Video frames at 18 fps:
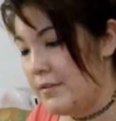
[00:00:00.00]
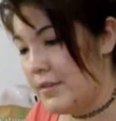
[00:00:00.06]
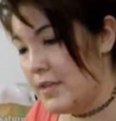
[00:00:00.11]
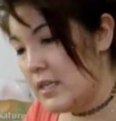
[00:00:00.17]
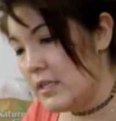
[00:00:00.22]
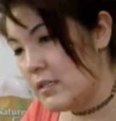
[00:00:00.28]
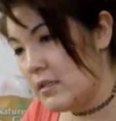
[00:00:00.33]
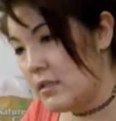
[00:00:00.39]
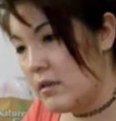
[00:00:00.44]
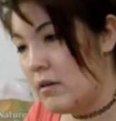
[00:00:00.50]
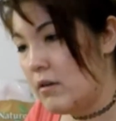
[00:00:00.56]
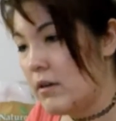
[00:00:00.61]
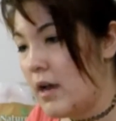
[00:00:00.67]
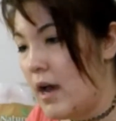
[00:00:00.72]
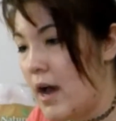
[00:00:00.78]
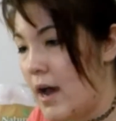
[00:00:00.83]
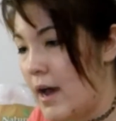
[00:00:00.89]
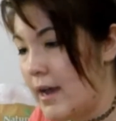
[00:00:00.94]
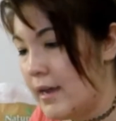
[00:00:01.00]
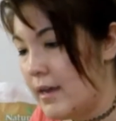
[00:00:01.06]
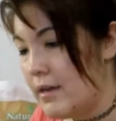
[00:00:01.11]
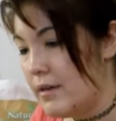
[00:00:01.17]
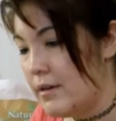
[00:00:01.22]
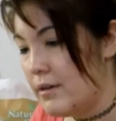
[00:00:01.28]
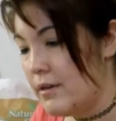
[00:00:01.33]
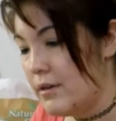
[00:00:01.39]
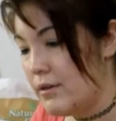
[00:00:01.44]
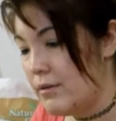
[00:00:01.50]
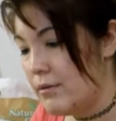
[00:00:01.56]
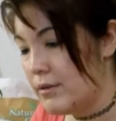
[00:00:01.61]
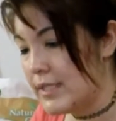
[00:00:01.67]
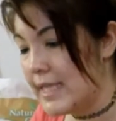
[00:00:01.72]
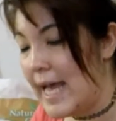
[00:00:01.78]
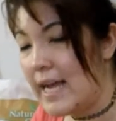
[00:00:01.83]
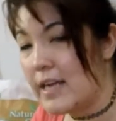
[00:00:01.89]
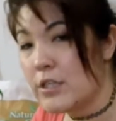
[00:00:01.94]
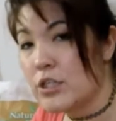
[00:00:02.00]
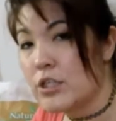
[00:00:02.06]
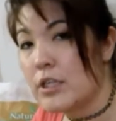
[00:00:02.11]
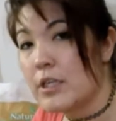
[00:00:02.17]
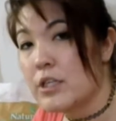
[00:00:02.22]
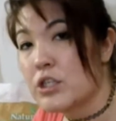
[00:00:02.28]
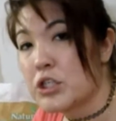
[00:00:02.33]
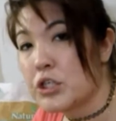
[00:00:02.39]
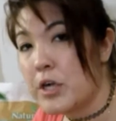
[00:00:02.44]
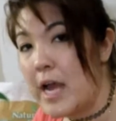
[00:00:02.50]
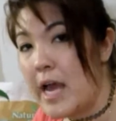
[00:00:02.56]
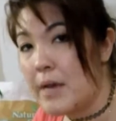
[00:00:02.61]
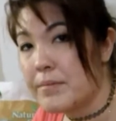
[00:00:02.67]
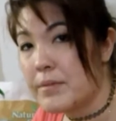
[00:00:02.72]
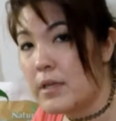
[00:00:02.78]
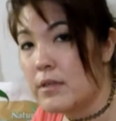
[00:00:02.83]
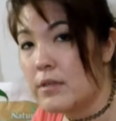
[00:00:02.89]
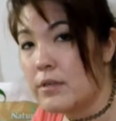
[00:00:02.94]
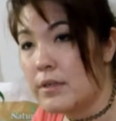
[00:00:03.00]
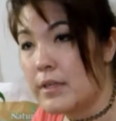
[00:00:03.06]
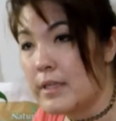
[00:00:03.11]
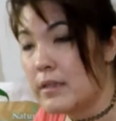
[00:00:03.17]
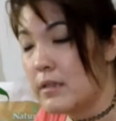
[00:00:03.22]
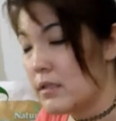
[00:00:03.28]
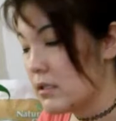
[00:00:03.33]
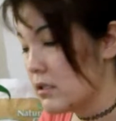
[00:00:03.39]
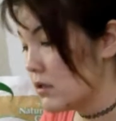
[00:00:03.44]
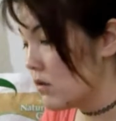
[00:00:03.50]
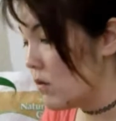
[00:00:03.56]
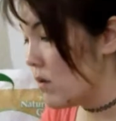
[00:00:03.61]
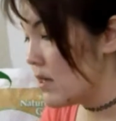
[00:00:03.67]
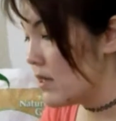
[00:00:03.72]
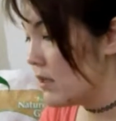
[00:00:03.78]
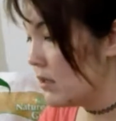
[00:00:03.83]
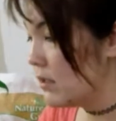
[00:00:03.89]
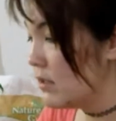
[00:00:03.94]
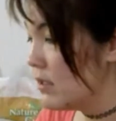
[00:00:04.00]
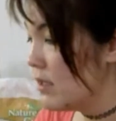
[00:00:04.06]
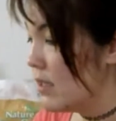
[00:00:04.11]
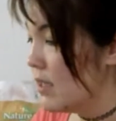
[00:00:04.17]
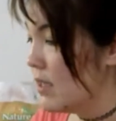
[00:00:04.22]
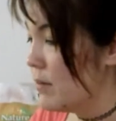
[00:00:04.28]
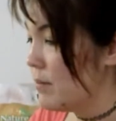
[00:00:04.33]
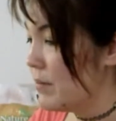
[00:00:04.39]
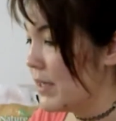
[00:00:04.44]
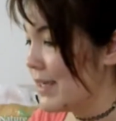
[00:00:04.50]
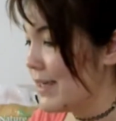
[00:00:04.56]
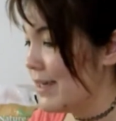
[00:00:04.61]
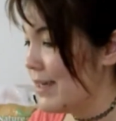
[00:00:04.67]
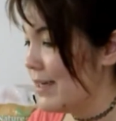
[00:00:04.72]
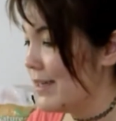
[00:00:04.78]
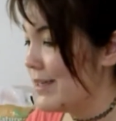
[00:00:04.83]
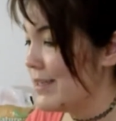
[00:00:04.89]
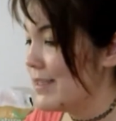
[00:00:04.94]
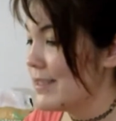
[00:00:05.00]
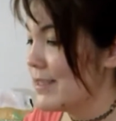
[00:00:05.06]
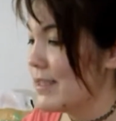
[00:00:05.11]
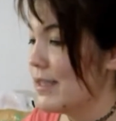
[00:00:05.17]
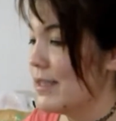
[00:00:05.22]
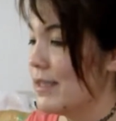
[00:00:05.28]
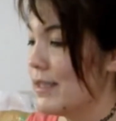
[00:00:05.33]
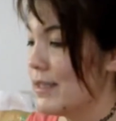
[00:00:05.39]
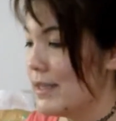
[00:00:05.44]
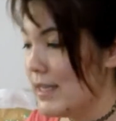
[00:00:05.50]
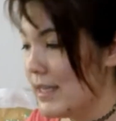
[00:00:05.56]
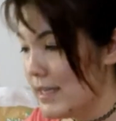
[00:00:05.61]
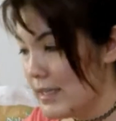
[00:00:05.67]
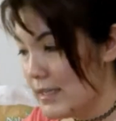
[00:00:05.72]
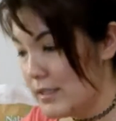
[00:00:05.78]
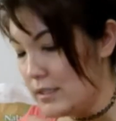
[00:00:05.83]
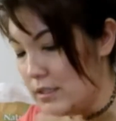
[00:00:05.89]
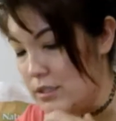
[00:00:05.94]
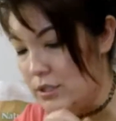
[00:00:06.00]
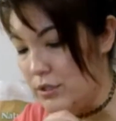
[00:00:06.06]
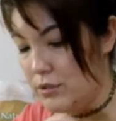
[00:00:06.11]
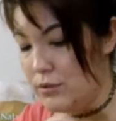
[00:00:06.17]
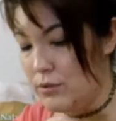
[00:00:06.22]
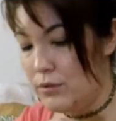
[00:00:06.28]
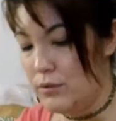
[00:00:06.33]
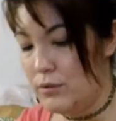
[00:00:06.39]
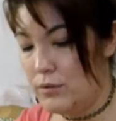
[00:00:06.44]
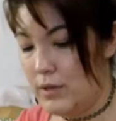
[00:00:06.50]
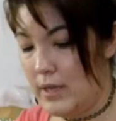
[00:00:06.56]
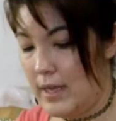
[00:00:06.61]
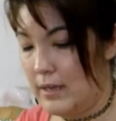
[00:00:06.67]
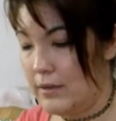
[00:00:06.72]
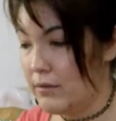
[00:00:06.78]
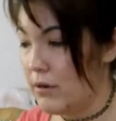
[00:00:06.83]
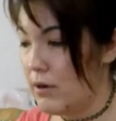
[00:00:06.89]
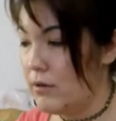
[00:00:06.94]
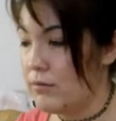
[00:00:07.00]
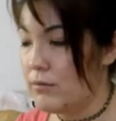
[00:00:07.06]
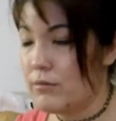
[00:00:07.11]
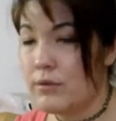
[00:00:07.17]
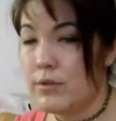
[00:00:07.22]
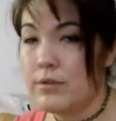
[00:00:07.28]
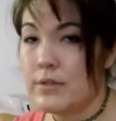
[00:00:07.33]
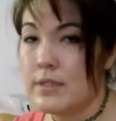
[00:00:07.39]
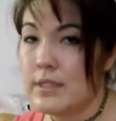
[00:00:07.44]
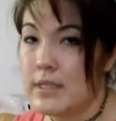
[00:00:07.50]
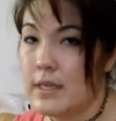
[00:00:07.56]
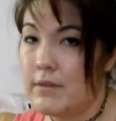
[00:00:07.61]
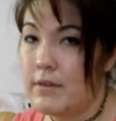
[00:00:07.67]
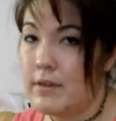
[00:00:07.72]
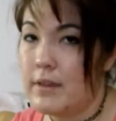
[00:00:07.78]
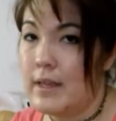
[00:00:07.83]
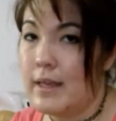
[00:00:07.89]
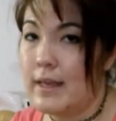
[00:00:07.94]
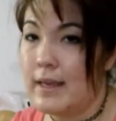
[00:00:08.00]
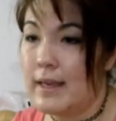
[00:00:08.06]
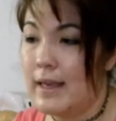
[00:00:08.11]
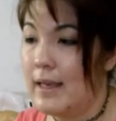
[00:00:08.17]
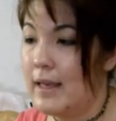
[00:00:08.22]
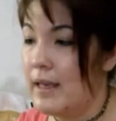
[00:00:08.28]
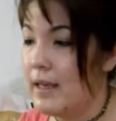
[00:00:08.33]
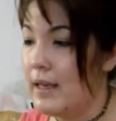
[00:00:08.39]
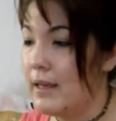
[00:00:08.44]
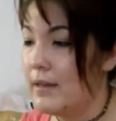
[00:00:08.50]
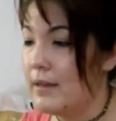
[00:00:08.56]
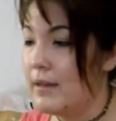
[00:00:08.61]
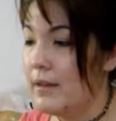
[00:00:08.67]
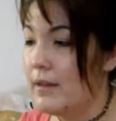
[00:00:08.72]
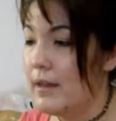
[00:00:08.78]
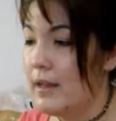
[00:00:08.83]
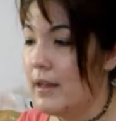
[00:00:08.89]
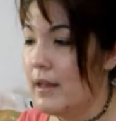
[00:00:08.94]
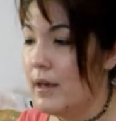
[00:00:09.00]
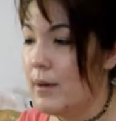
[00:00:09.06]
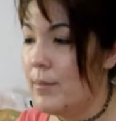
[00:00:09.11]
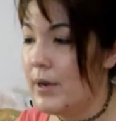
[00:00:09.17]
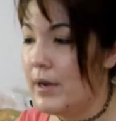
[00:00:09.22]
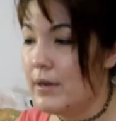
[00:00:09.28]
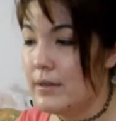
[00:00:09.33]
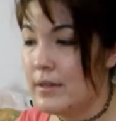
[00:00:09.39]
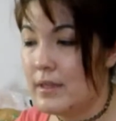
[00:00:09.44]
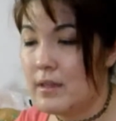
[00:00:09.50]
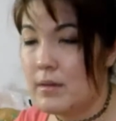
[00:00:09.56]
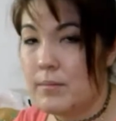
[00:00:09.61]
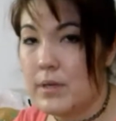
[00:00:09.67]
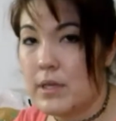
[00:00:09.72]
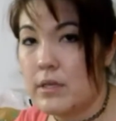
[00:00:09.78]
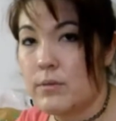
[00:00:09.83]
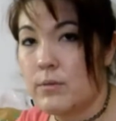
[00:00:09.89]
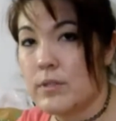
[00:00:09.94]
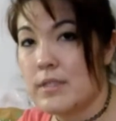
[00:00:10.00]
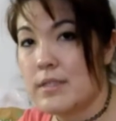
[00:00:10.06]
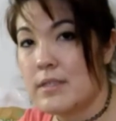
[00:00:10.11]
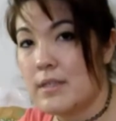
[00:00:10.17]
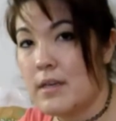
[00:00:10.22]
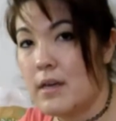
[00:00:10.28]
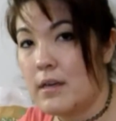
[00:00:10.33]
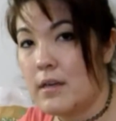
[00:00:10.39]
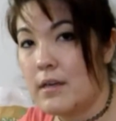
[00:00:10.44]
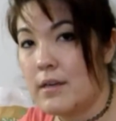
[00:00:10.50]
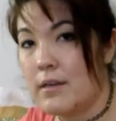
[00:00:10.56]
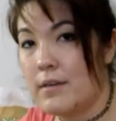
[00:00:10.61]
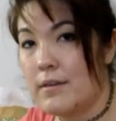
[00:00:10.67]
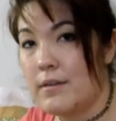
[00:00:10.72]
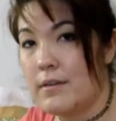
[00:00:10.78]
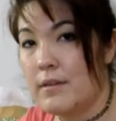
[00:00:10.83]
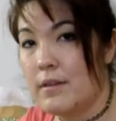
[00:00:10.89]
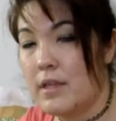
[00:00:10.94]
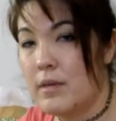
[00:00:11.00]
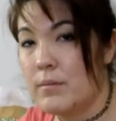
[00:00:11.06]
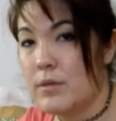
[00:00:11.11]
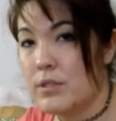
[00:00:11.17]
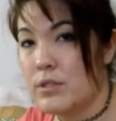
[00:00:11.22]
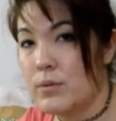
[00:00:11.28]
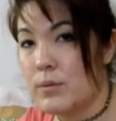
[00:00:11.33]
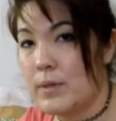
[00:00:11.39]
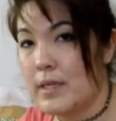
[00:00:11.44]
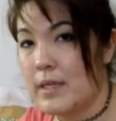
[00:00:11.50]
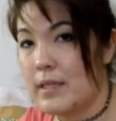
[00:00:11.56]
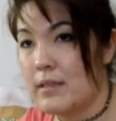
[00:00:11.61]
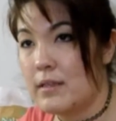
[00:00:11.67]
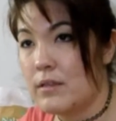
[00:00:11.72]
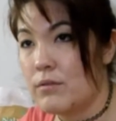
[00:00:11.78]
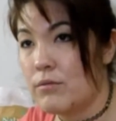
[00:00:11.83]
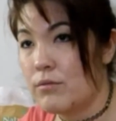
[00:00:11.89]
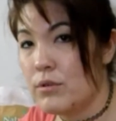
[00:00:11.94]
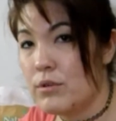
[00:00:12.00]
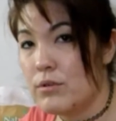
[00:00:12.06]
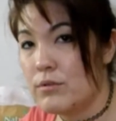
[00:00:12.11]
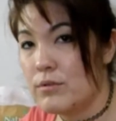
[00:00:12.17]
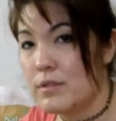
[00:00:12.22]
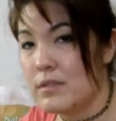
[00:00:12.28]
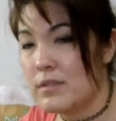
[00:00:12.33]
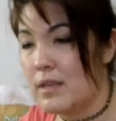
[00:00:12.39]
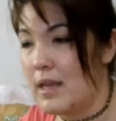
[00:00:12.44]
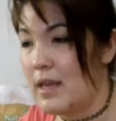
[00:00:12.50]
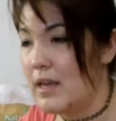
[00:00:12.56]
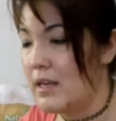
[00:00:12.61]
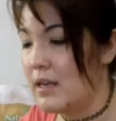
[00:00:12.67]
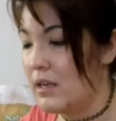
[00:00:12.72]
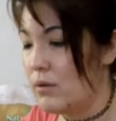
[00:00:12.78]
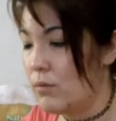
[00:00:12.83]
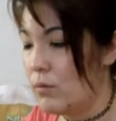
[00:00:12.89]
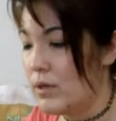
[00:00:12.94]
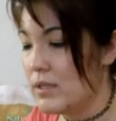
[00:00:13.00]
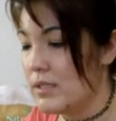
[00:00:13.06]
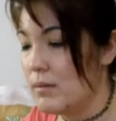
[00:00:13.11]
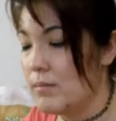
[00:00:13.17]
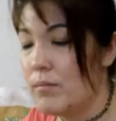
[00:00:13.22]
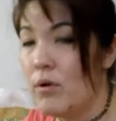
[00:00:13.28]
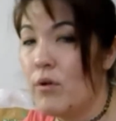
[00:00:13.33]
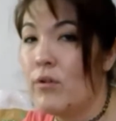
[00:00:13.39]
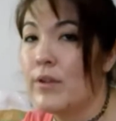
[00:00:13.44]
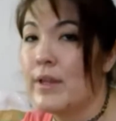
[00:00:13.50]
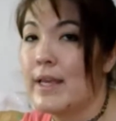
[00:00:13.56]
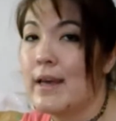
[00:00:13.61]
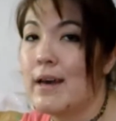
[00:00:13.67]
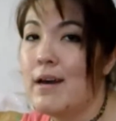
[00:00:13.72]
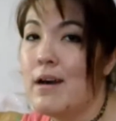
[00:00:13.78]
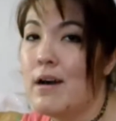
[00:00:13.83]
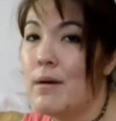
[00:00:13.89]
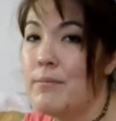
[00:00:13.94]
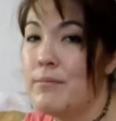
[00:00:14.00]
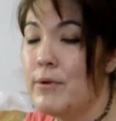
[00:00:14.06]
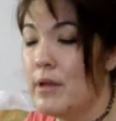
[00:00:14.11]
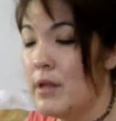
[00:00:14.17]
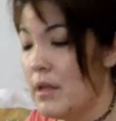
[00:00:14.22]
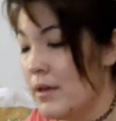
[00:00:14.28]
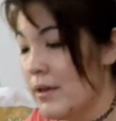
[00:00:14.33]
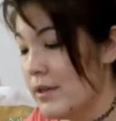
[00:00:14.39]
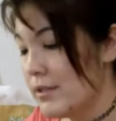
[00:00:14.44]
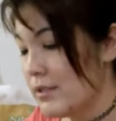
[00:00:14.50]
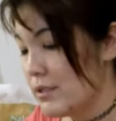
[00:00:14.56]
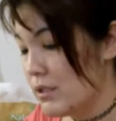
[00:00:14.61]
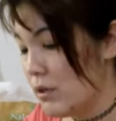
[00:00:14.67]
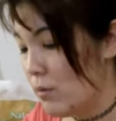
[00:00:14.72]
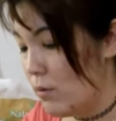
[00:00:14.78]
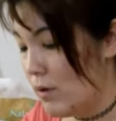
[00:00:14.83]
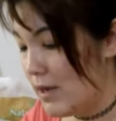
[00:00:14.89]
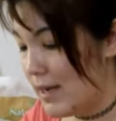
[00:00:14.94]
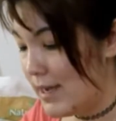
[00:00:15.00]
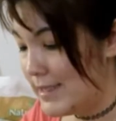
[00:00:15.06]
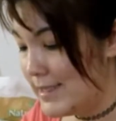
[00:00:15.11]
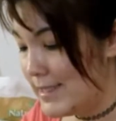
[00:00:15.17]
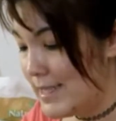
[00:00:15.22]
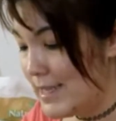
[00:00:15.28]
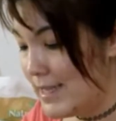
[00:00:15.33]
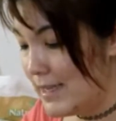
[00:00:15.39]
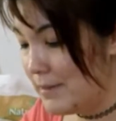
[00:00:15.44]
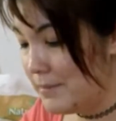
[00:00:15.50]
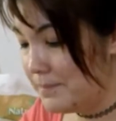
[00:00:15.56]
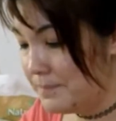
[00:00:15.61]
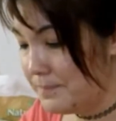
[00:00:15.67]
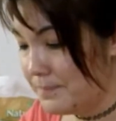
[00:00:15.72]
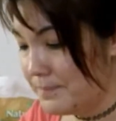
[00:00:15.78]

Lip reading: this little guy was actually trapped underneath the soil because these two had grown roots and everything, and apparently the bean was stuck in between the roots and it wasn't pulling up. So what I did